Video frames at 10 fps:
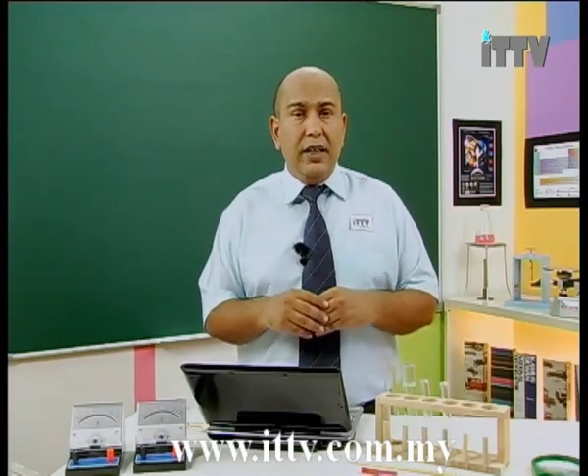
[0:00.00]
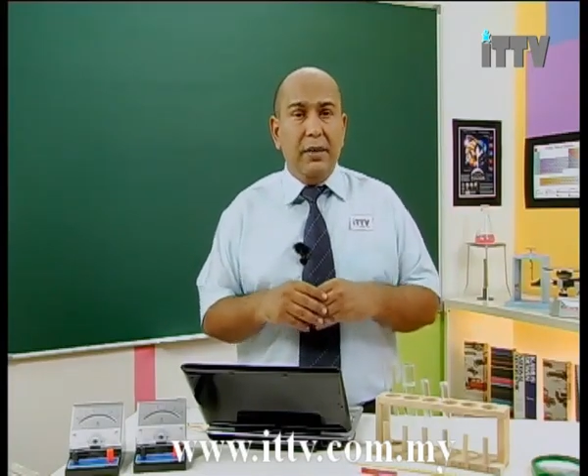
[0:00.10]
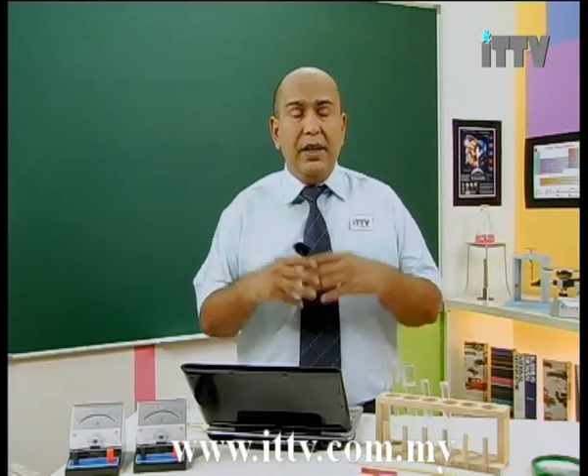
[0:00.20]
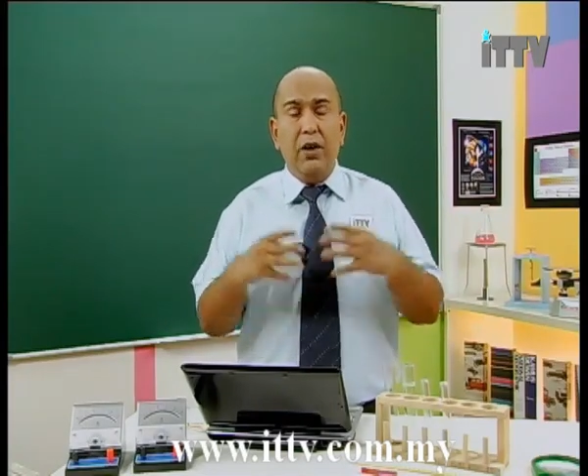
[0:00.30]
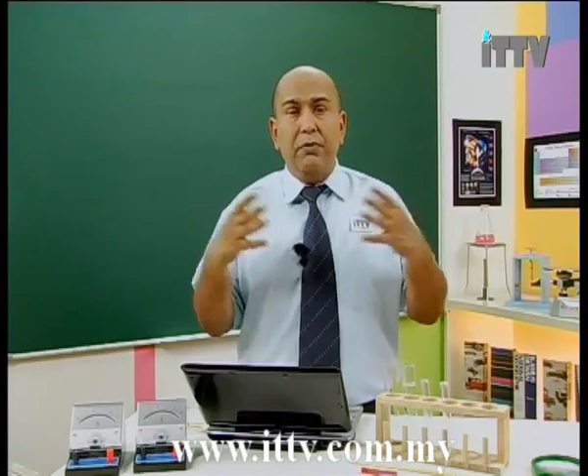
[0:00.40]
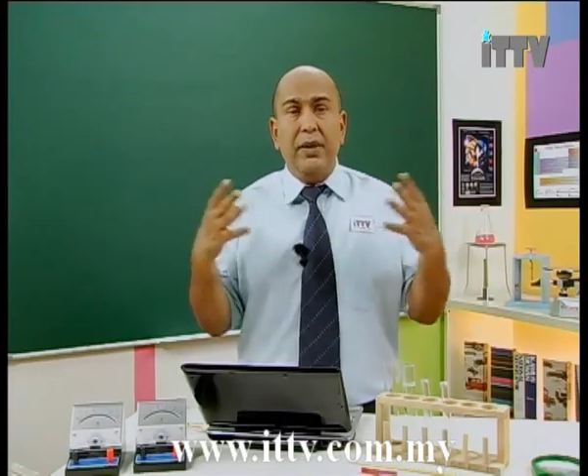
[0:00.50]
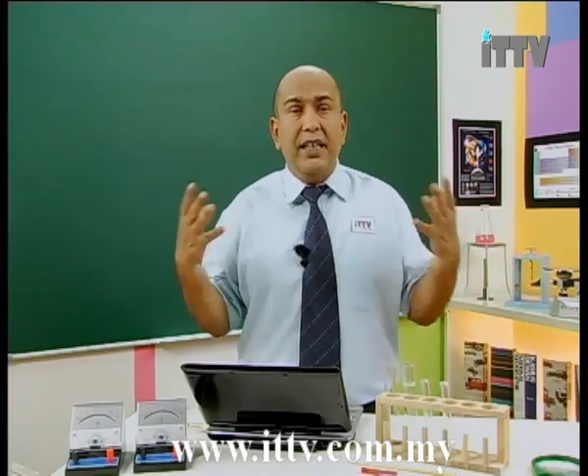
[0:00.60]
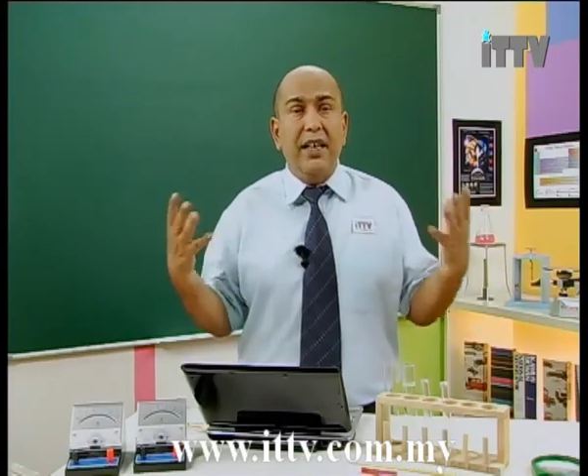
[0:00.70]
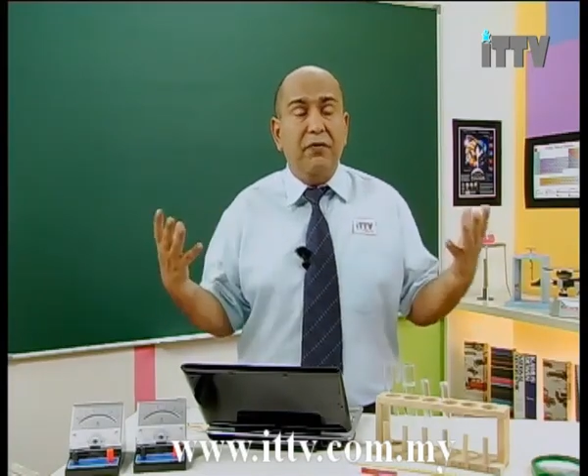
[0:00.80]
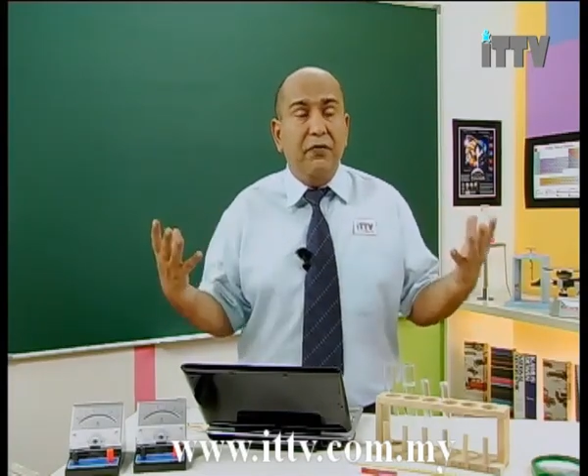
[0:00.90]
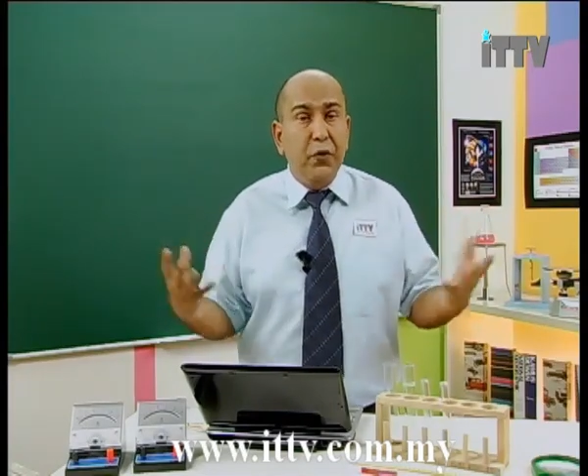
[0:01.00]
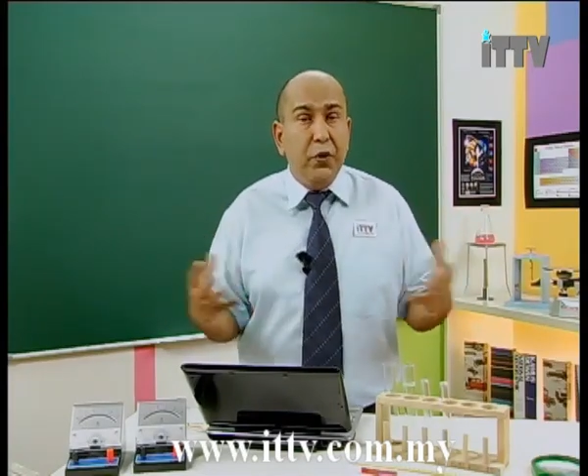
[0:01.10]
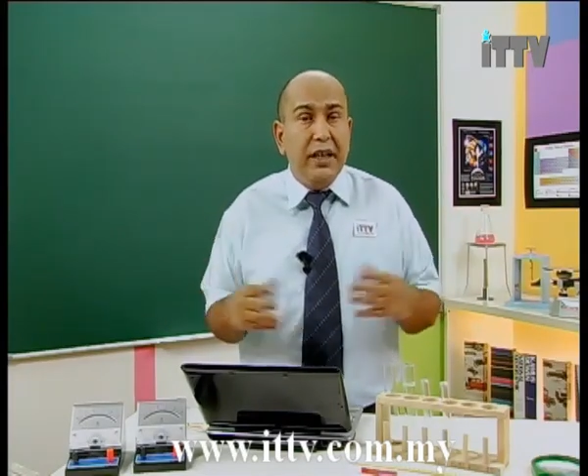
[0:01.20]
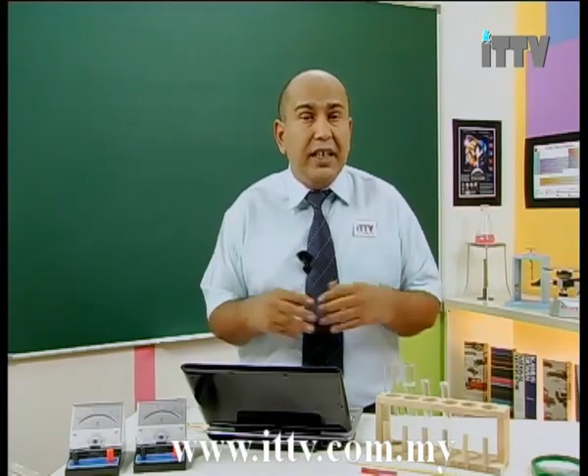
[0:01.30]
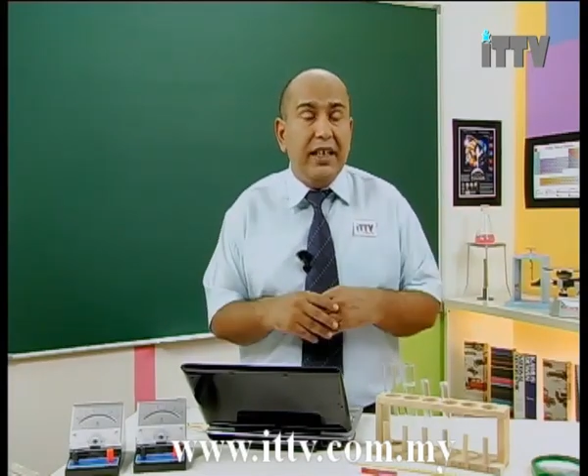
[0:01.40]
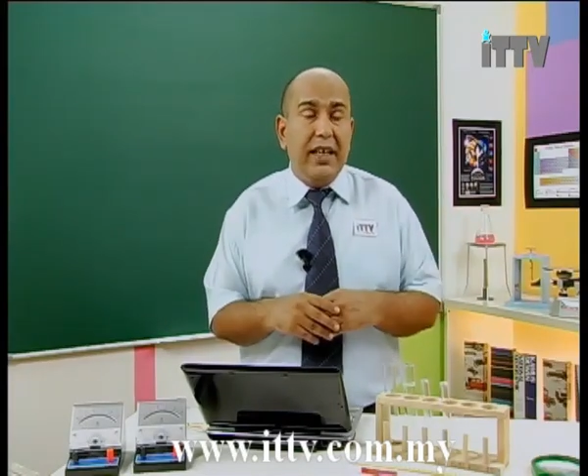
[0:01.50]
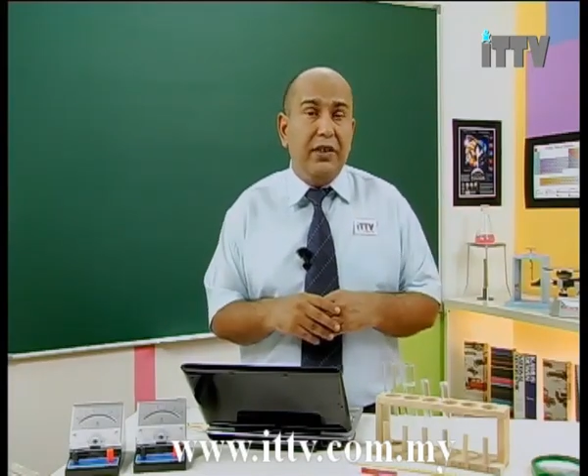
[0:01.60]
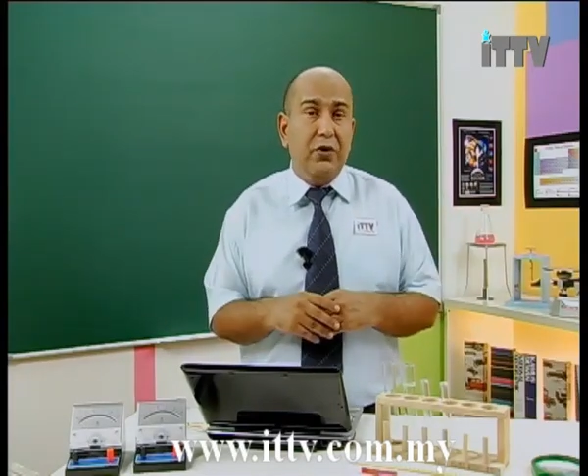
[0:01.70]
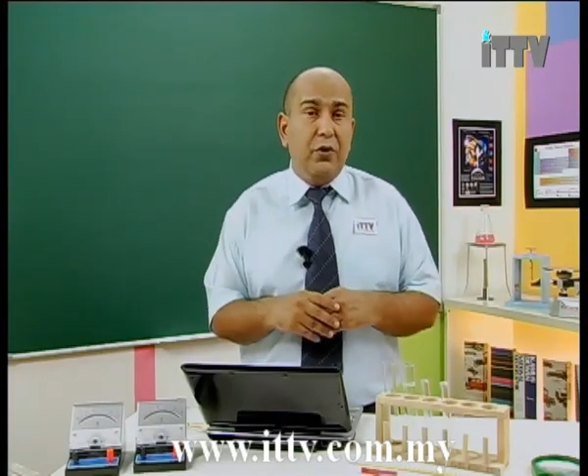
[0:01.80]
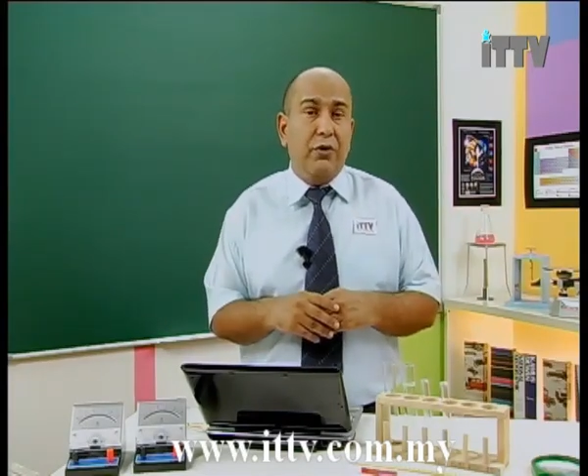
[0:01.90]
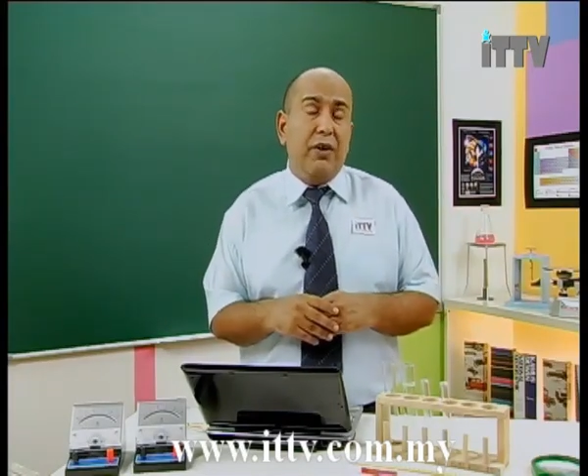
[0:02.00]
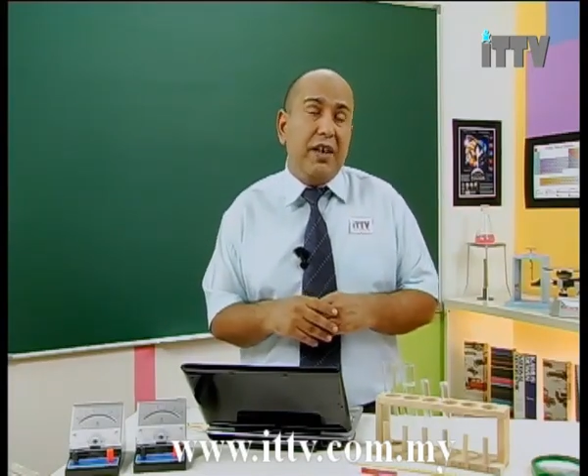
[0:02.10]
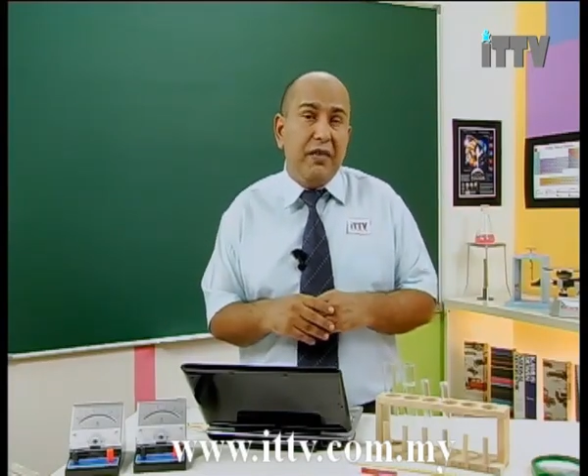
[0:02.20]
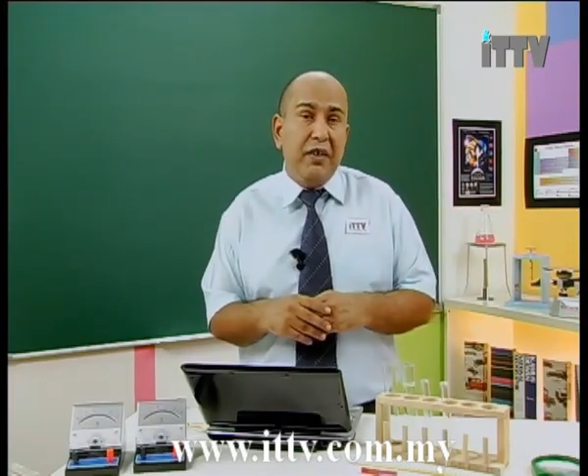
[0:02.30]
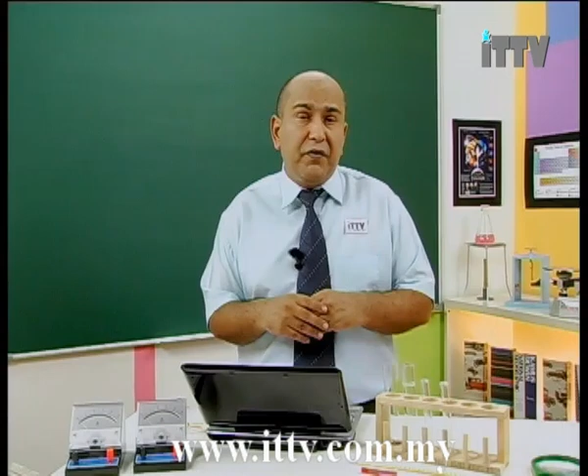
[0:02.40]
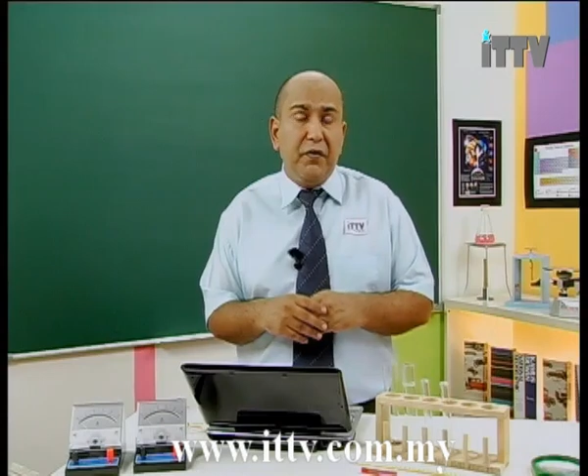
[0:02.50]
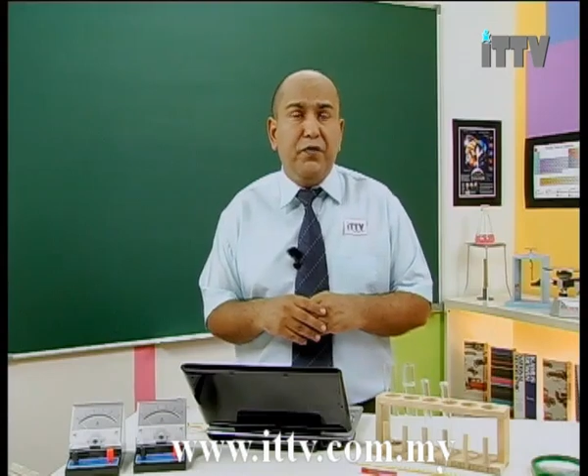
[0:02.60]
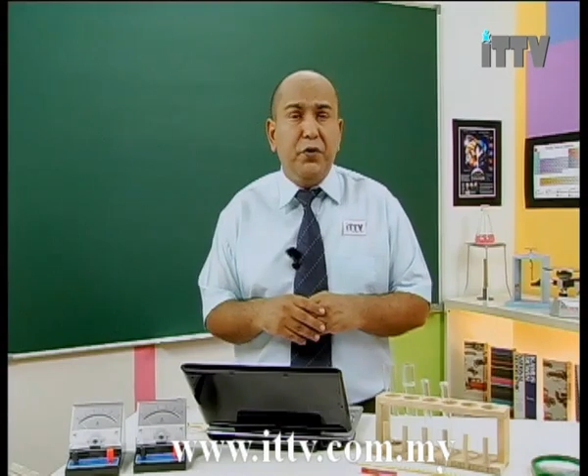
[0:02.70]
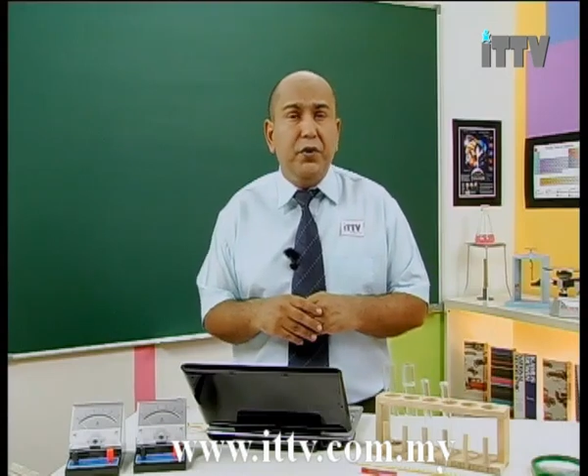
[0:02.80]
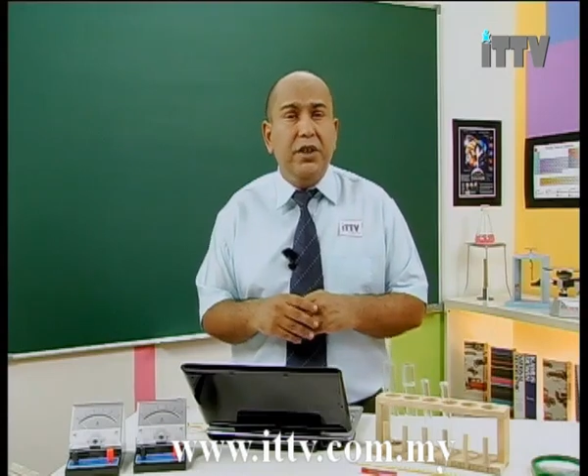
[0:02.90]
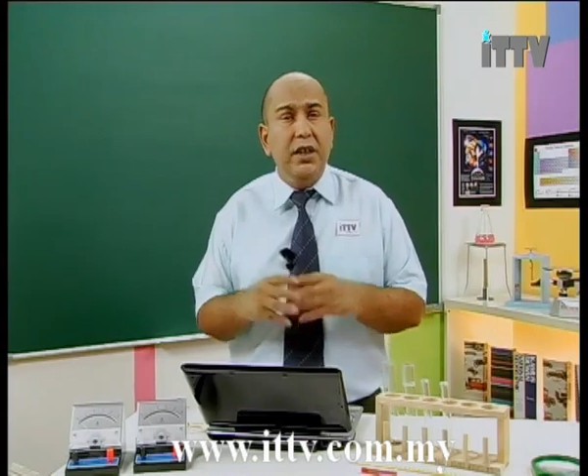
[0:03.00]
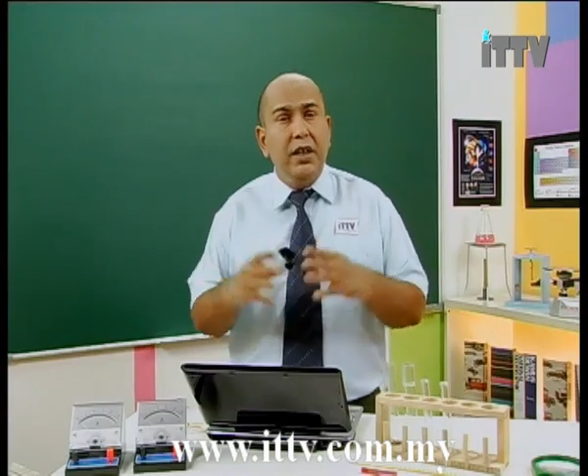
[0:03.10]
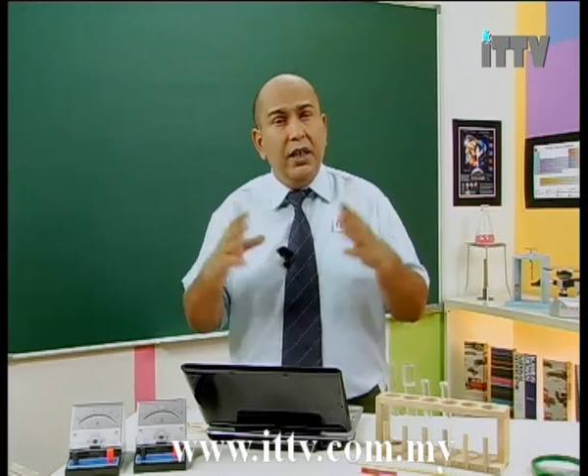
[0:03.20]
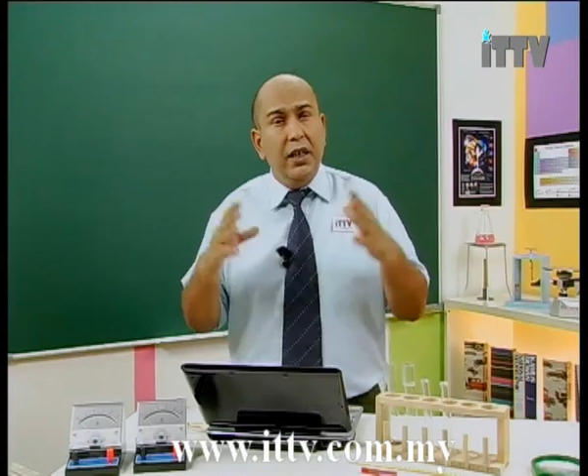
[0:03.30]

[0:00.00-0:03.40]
there may not be enough food in it and you're craving for food.